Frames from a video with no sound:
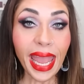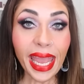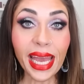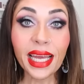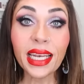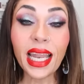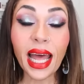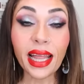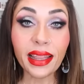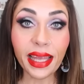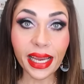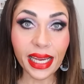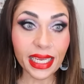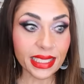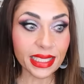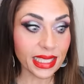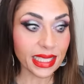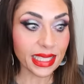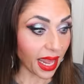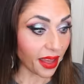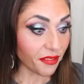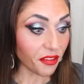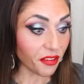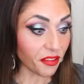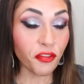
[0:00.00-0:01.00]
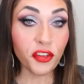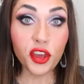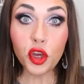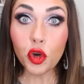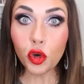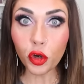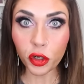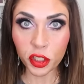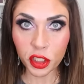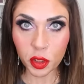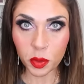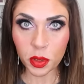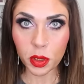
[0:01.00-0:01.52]
And like I said, I have a few
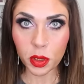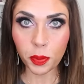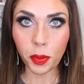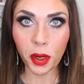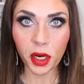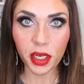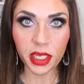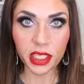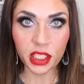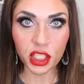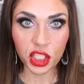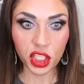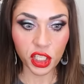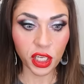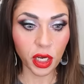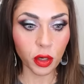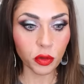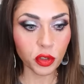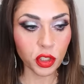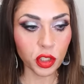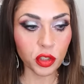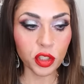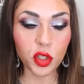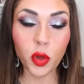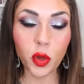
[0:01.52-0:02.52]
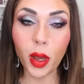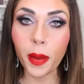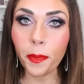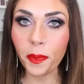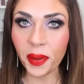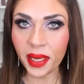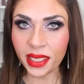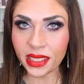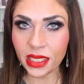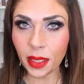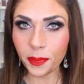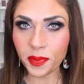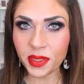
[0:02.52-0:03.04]
Christmas parties to go to, so I
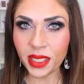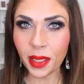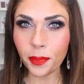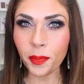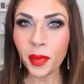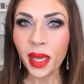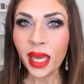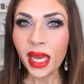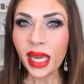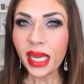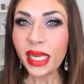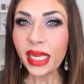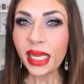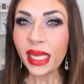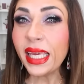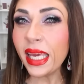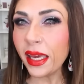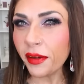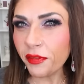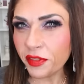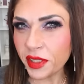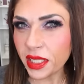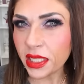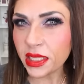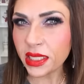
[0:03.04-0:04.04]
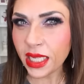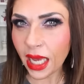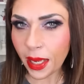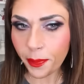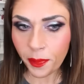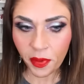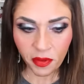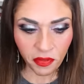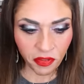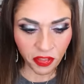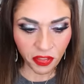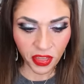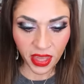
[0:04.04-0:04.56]
picked up some gift
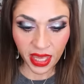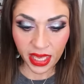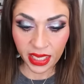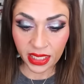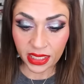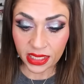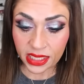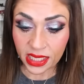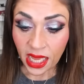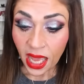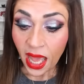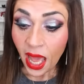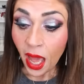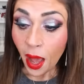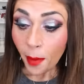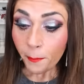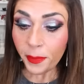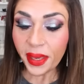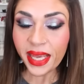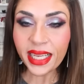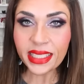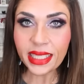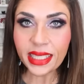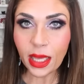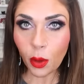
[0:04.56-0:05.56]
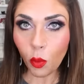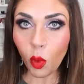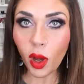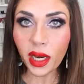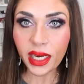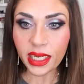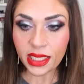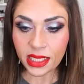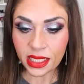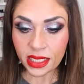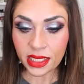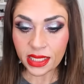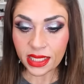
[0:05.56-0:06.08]
type of things because I
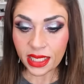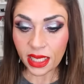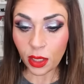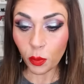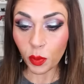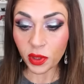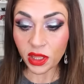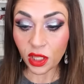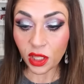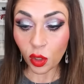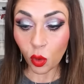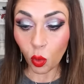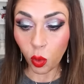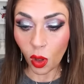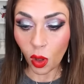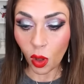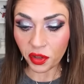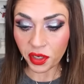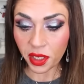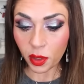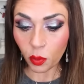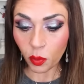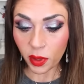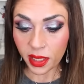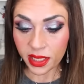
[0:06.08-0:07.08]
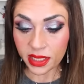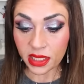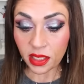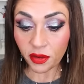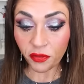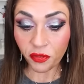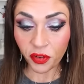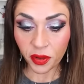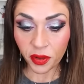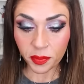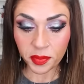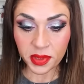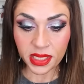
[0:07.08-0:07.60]
wanted to see what the quality was
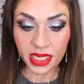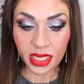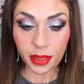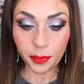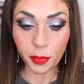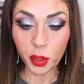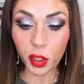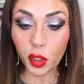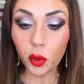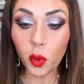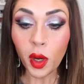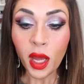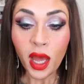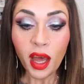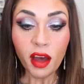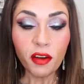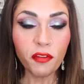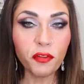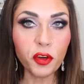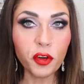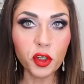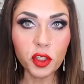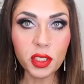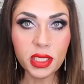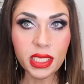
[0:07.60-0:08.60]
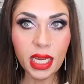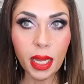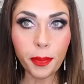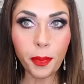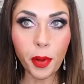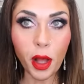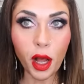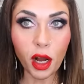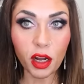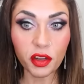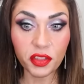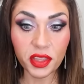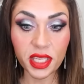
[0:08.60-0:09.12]
from Temu. First
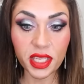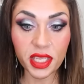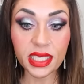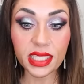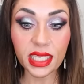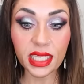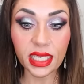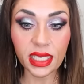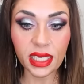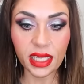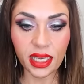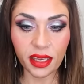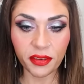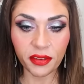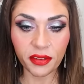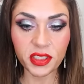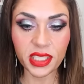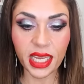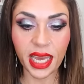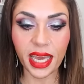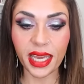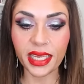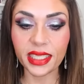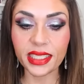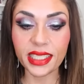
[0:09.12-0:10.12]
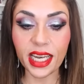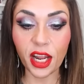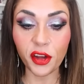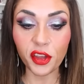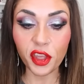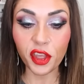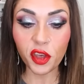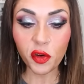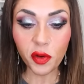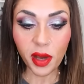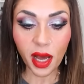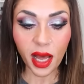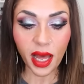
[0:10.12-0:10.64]
up are these gift tags. Now,
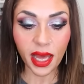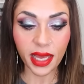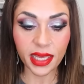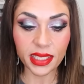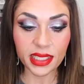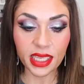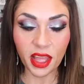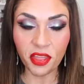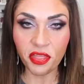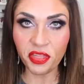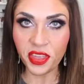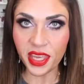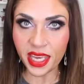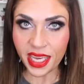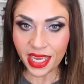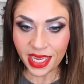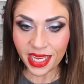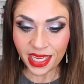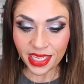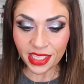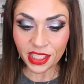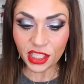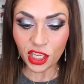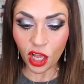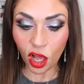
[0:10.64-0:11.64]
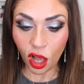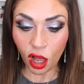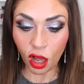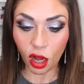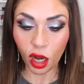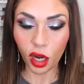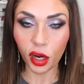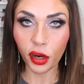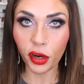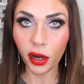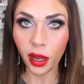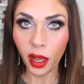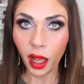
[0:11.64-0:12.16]
you guys, these
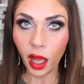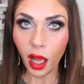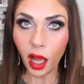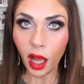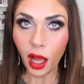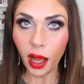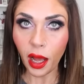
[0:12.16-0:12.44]
are